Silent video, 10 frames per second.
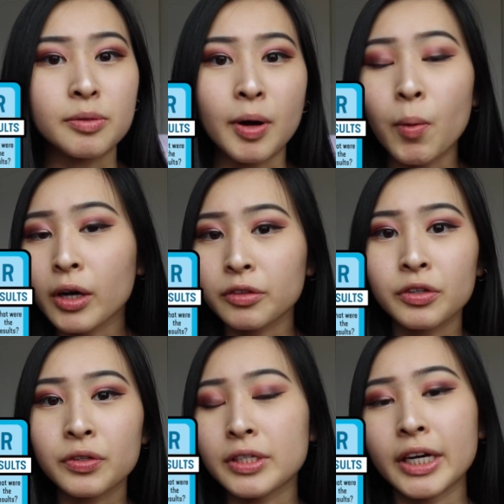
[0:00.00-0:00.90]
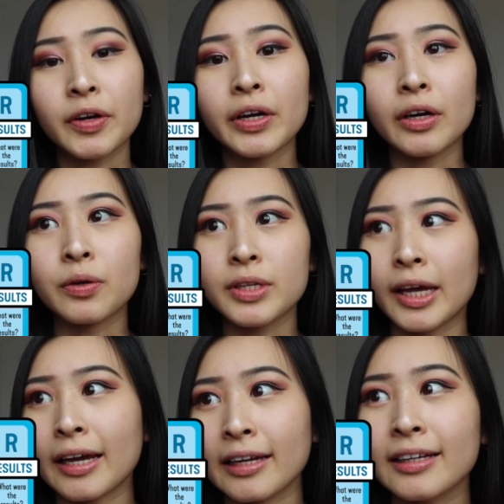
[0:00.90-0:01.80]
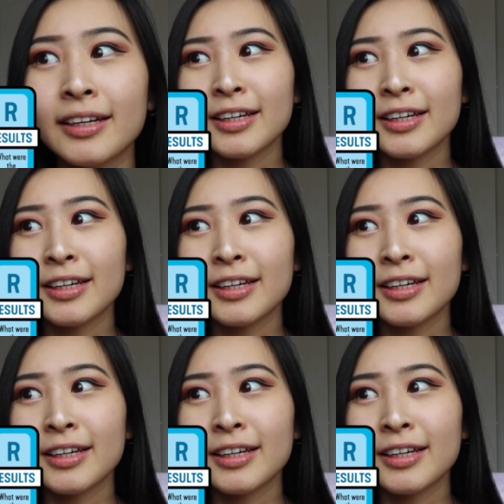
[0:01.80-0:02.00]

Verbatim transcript: about walkthroughs, scenarios, and